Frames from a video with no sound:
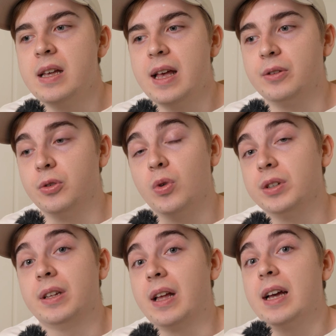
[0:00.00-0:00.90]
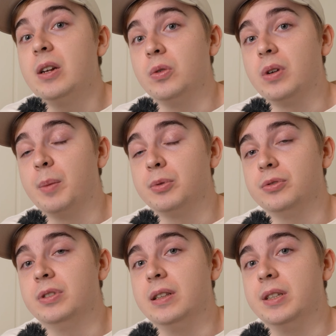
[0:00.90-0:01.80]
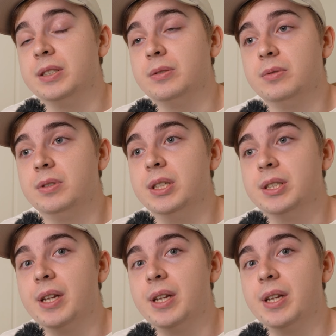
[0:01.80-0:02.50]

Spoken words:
and the ones that I look up to still this